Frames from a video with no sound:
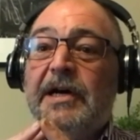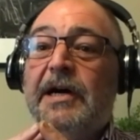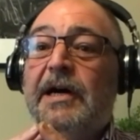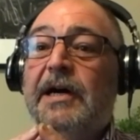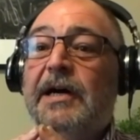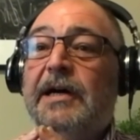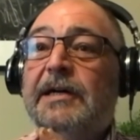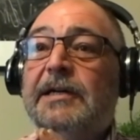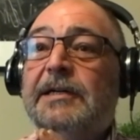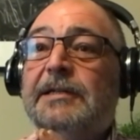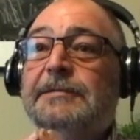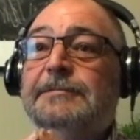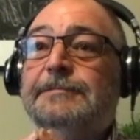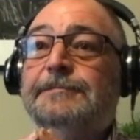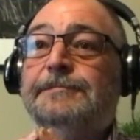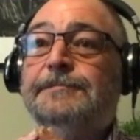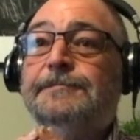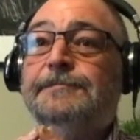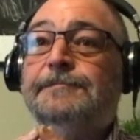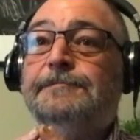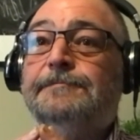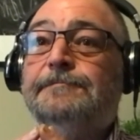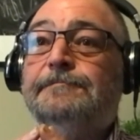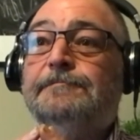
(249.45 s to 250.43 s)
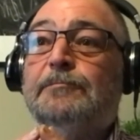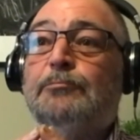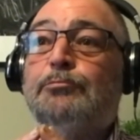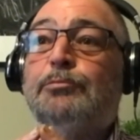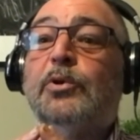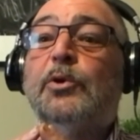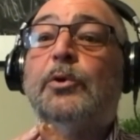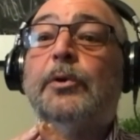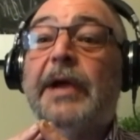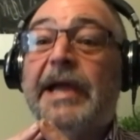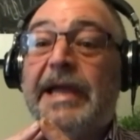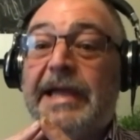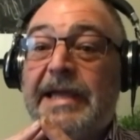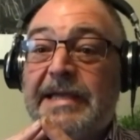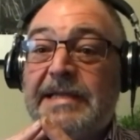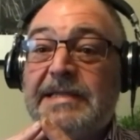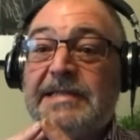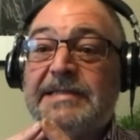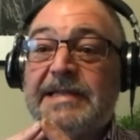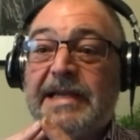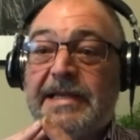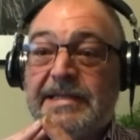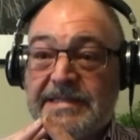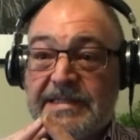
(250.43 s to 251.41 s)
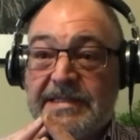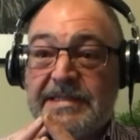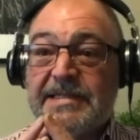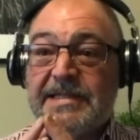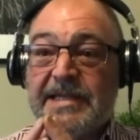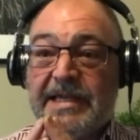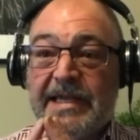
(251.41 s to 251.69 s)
uh, praise as it's